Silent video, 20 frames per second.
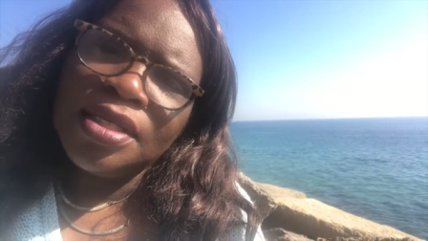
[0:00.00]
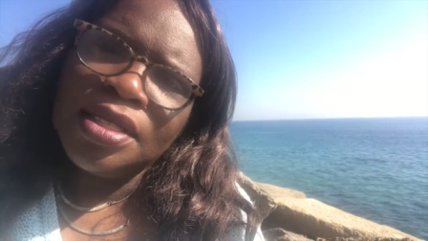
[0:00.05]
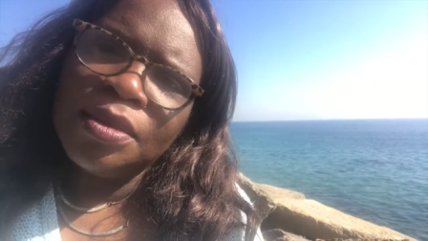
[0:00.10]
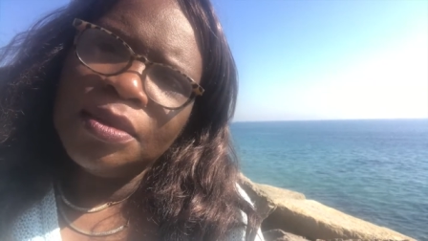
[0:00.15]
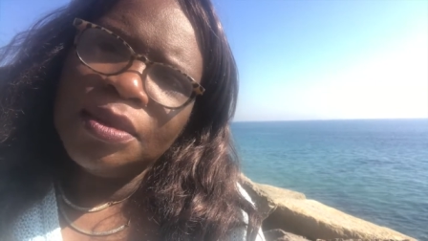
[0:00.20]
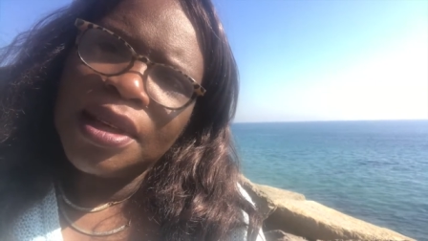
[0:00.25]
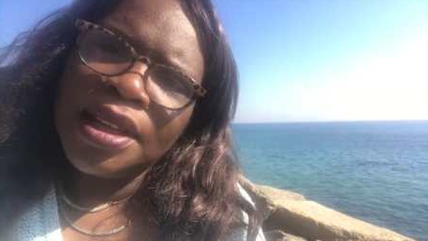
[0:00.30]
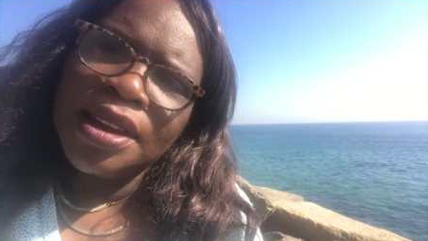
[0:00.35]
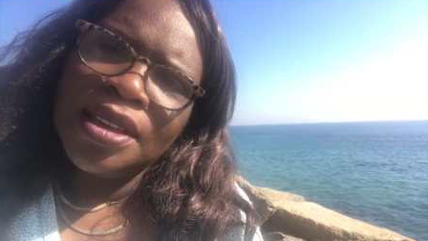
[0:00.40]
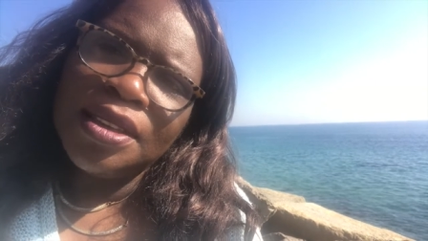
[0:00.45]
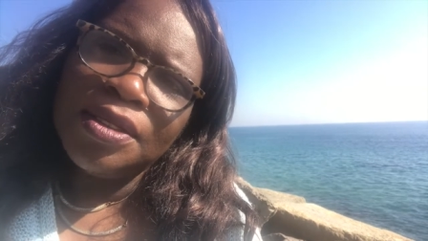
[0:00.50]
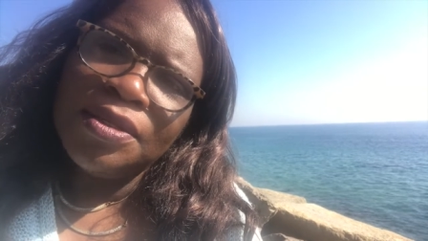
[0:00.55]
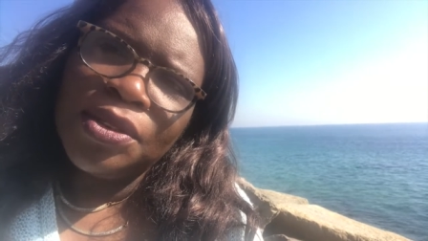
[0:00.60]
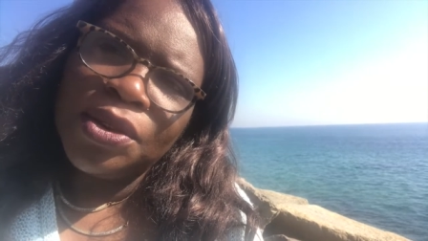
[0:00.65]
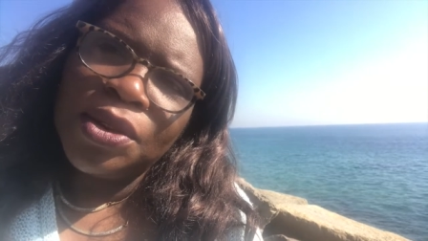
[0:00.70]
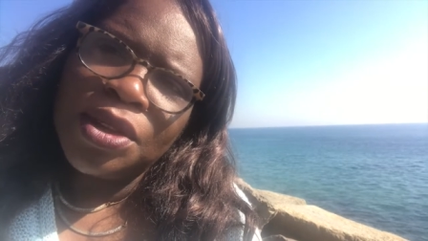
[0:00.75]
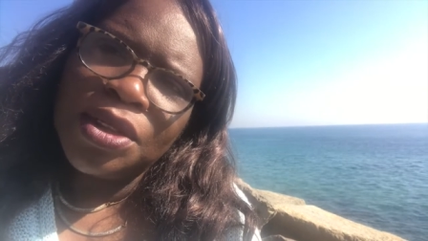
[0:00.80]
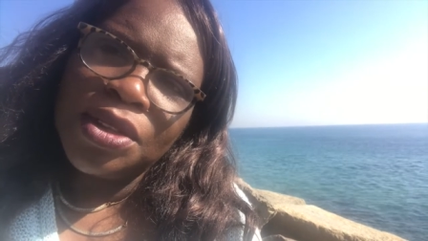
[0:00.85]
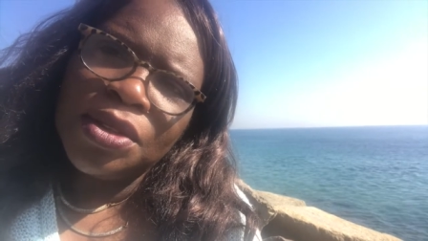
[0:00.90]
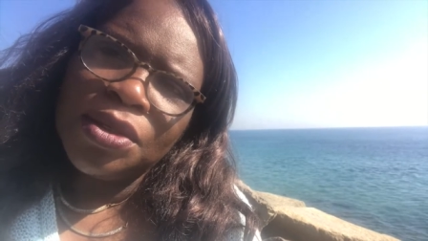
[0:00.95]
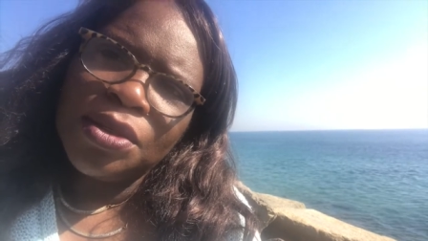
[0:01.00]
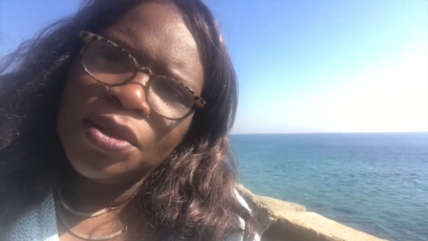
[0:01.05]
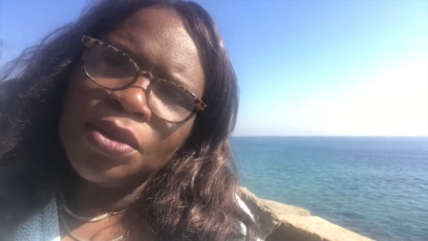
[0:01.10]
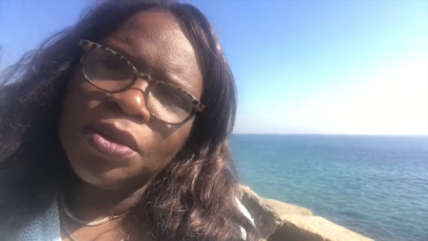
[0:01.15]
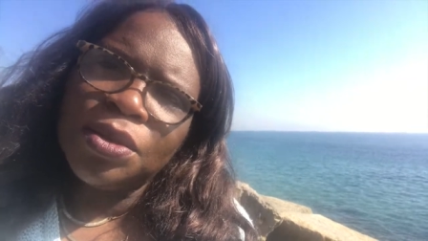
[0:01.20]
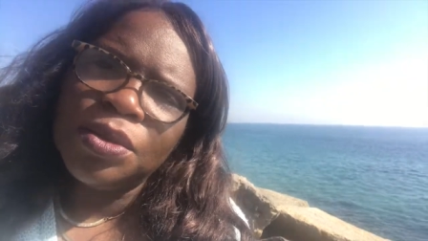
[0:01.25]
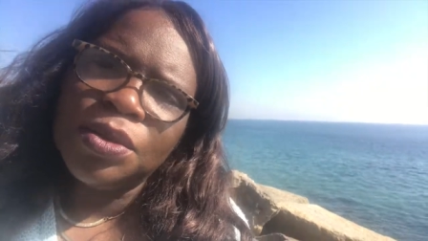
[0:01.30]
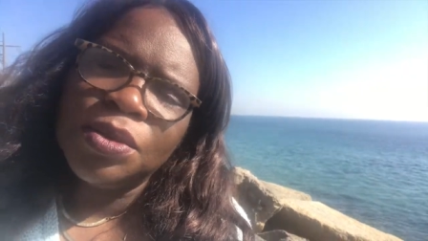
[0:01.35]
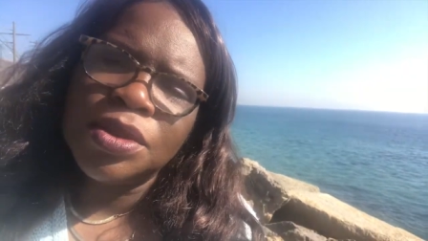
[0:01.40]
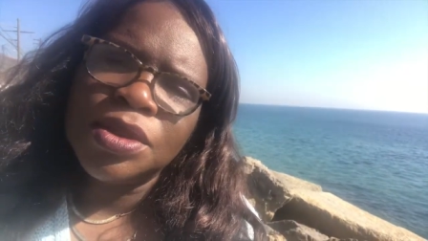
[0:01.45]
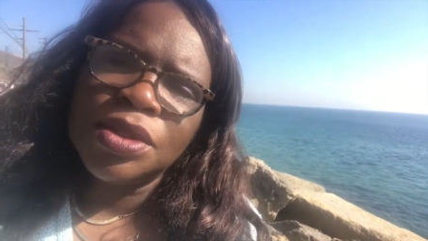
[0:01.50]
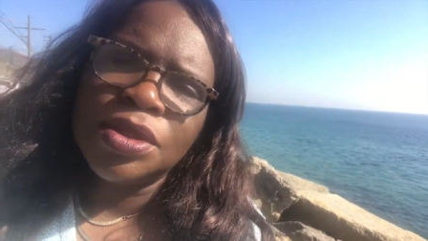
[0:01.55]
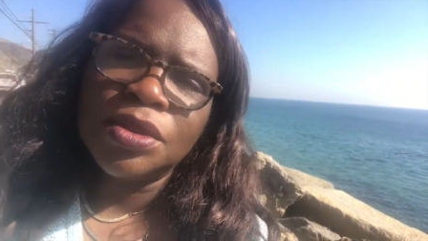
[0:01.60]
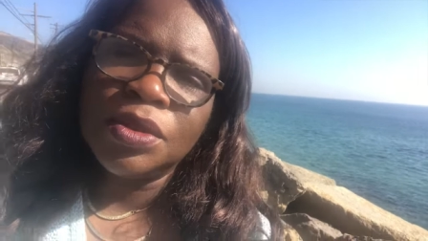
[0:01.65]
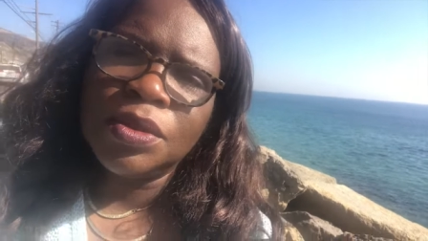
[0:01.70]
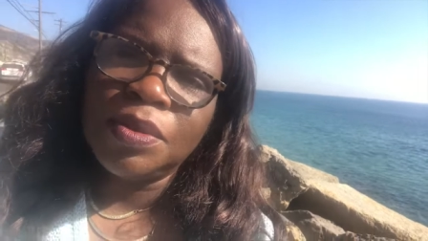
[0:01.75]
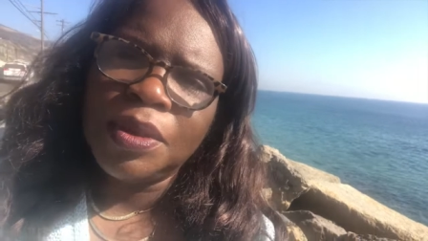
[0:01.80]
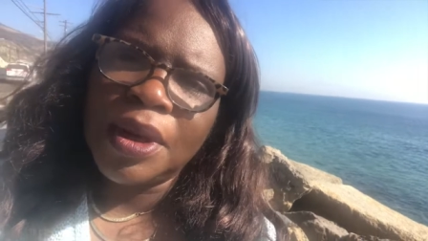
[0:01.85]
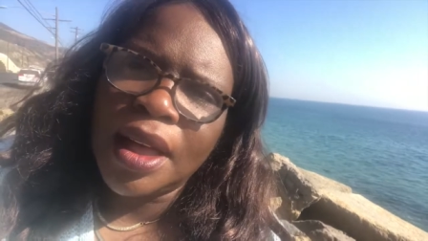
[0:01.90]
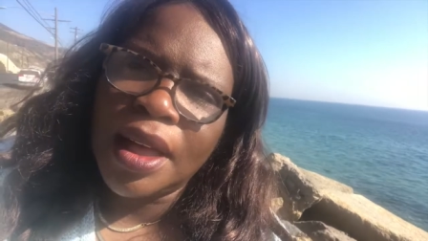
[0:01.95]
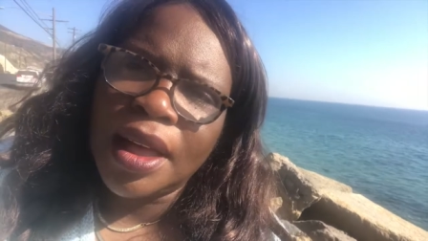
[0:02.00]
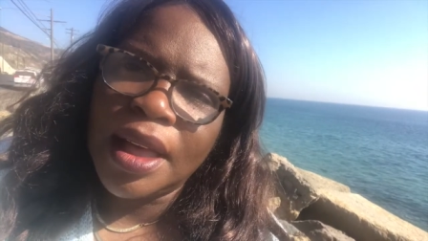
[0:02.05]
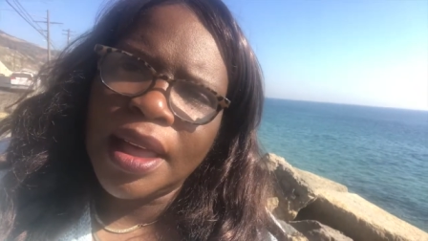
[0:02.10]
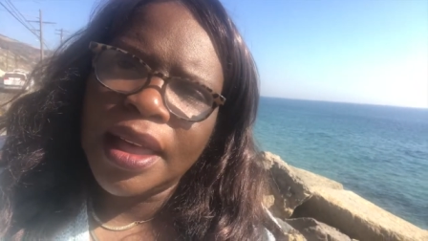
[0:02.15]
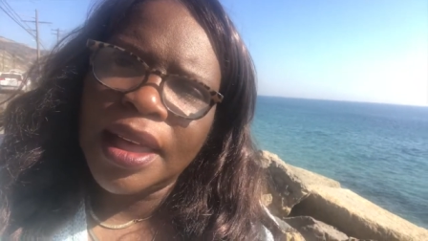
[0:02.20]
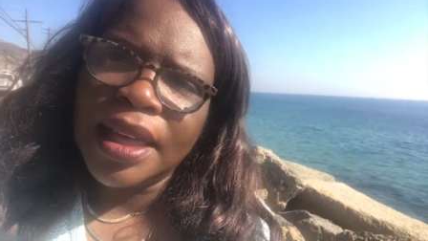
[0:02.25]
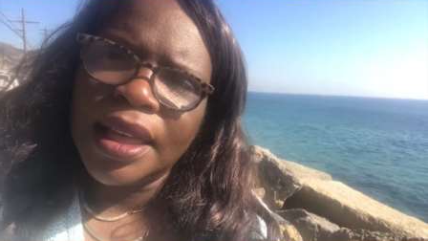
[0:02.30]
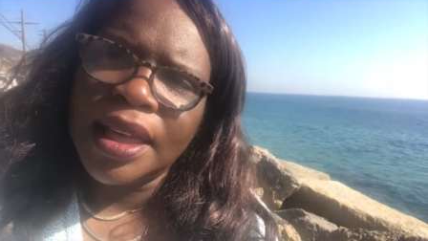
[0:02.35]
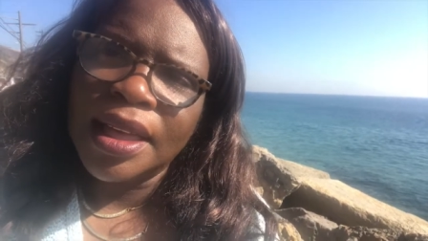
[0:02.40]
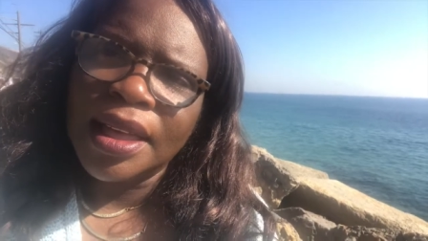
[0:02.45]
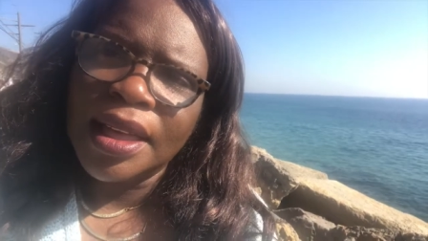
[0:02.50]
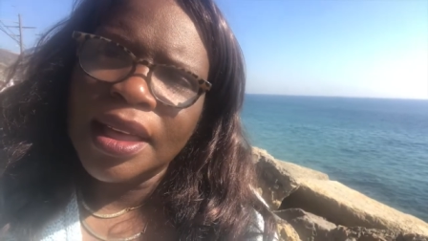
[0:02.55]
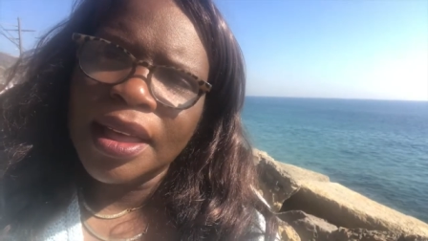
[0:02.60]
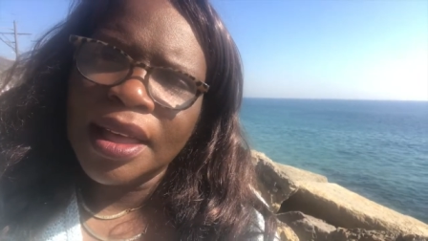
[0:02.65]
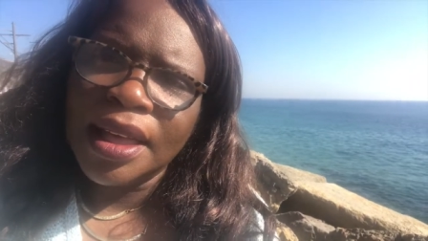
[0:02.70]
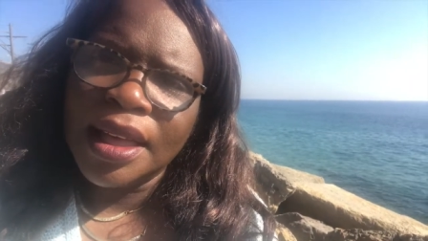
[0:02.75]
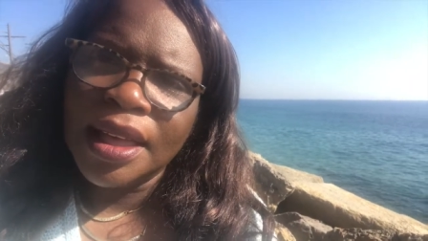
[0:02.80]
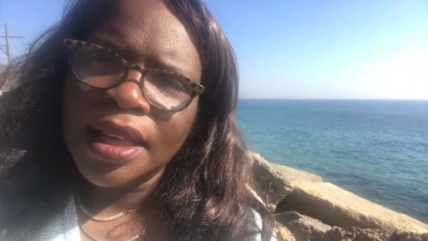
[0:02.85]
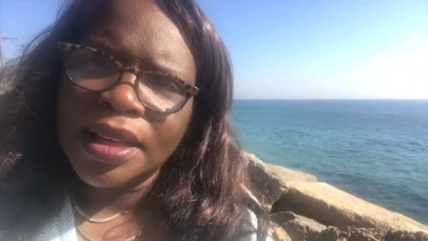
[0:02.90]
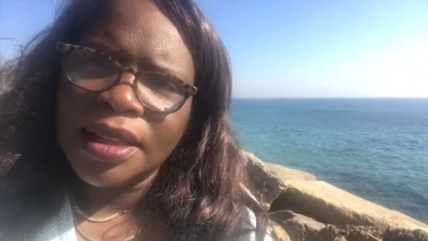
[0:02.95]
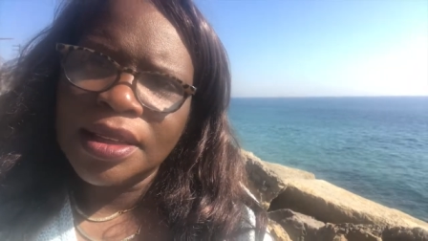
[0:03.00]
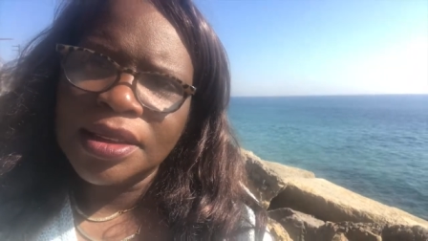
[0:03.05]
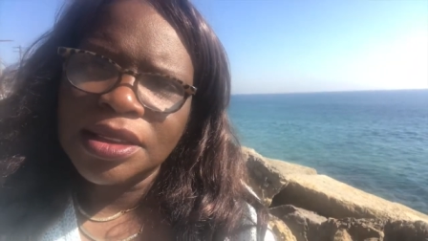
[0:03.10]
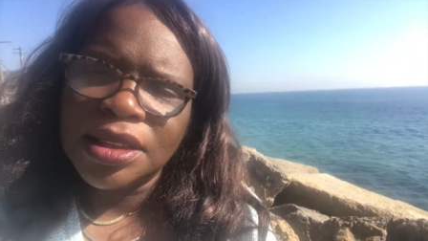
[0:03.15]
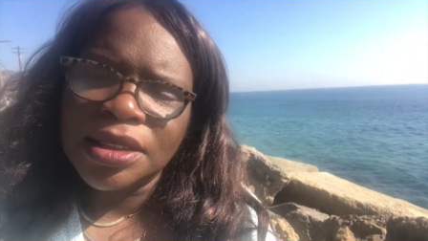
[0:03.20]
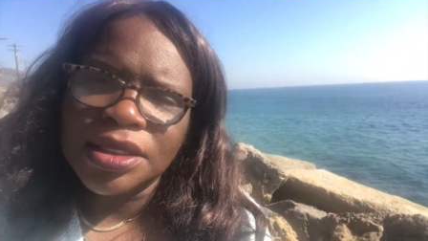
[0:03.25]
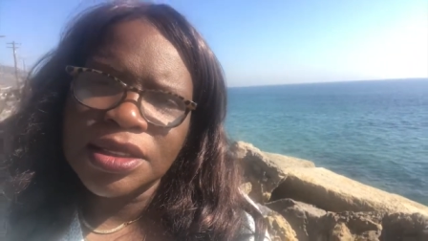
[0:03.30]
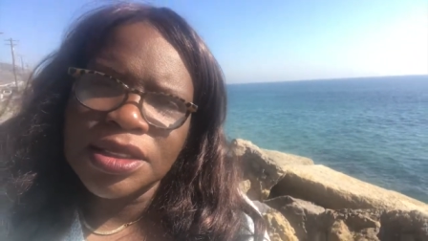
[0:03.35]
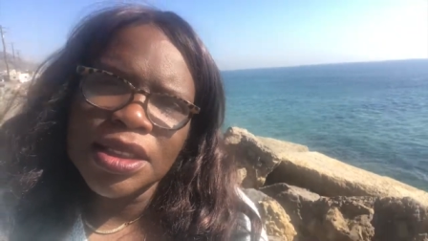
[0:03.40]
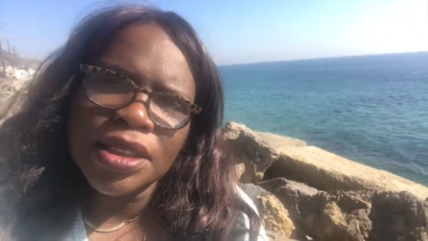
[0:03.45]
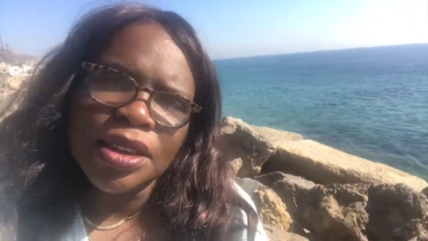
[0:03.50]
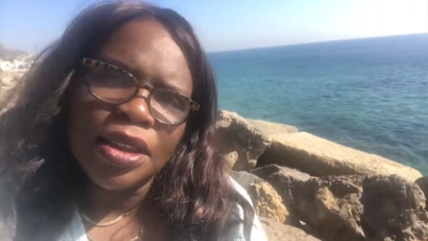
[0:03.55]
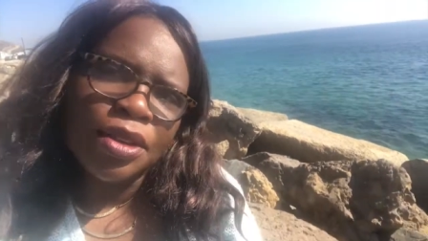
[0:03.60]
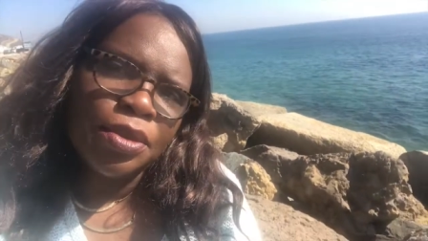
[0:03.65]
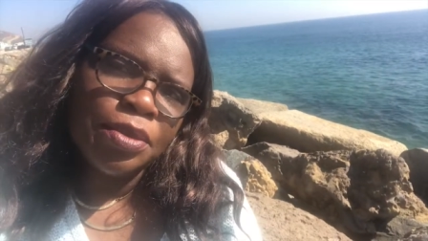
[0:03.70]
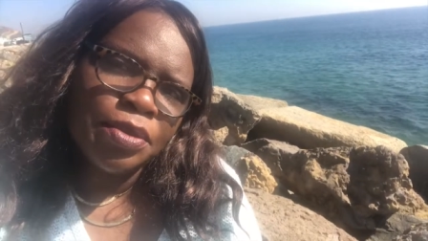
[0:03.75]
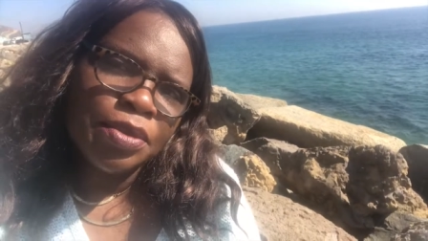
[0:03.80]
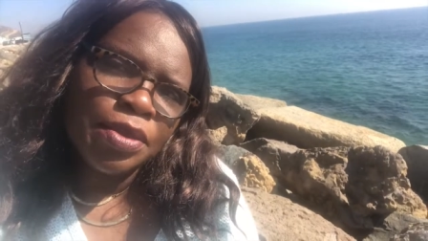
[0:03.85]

the money for you to buy a tuxedo.